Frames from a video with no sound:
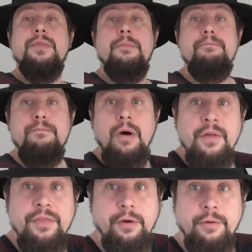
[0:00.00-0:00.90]
the
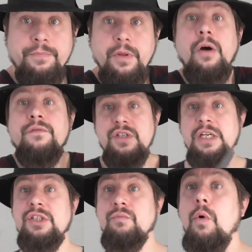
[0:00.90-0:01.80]
mother of
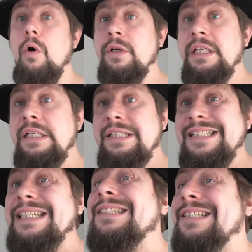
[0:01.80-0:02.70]
Jason
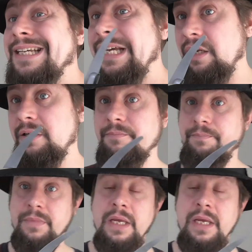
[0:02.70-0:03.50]
Vorhees is the killer.